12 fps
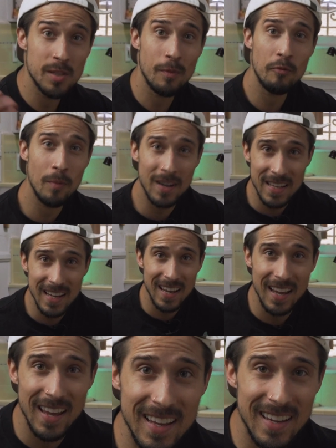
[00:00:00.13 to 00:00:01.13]
up, everybody?
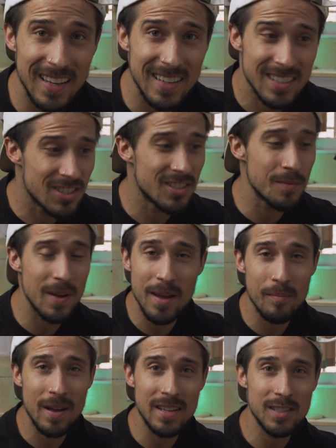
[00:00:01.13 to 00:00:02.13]
It's your
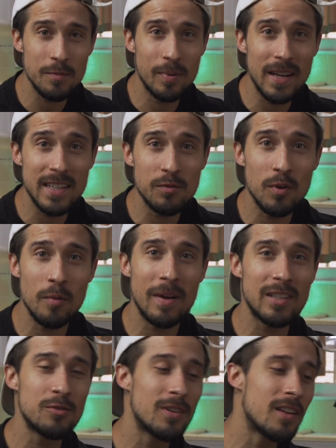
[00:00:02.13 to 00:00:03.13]
man Pots and Pans. Welcome
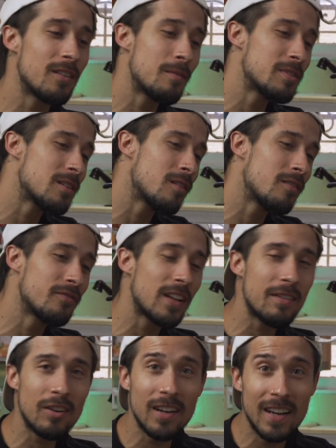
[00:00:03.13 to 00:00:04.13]
back to another episode of
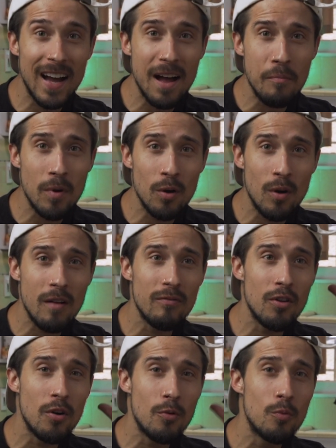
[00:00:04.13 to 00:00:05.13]
Flavor Combo of
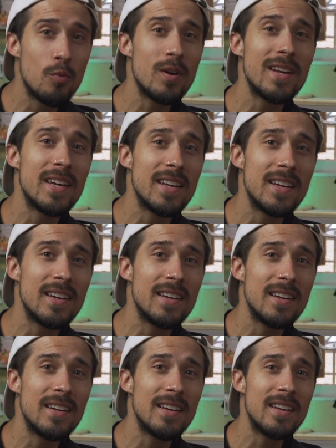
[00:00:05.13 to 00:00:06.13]
the
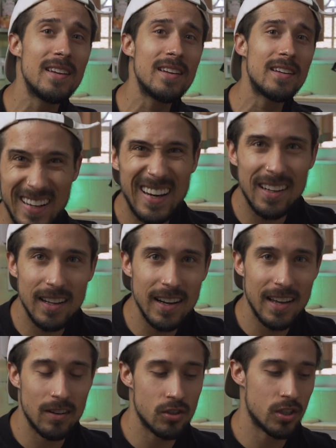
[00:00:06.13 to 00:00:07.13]
Week. Got a lot of
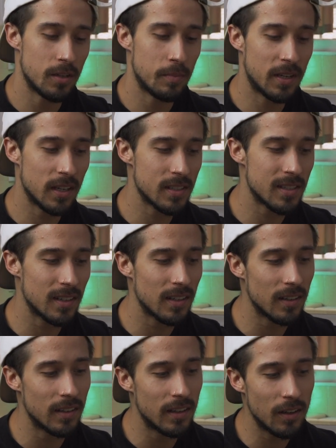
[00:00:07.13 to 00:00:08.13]
energy because
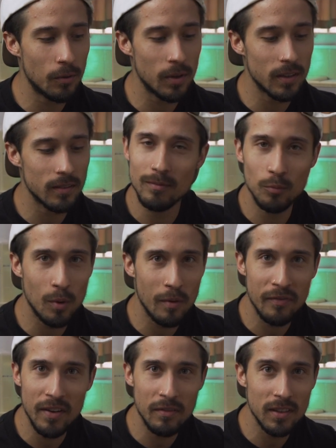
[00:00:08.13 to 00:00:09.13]
you know what? One of my
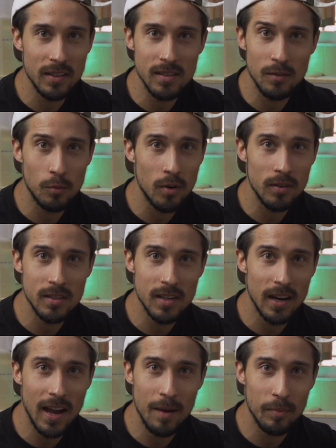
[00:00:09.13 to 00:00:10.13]
favorite things in the world is
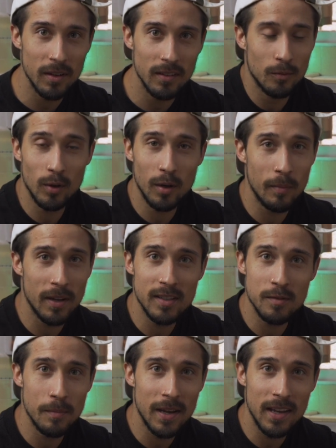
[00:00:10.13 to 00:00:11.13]
gonna happen. We're gonna make
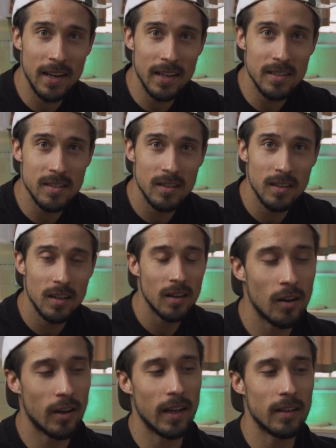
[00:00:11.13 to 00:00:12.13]
some mayonnaise.
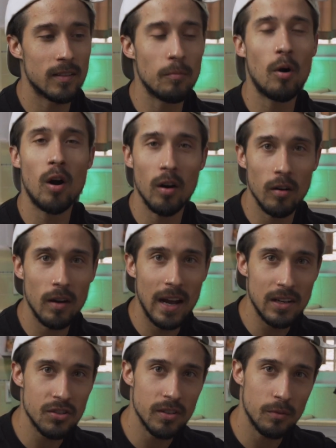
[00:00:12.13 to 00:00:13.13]
Okay, tomorrow,
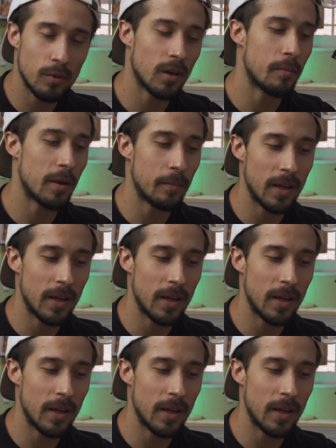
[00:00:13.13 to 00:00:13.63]
actually, we're gonna make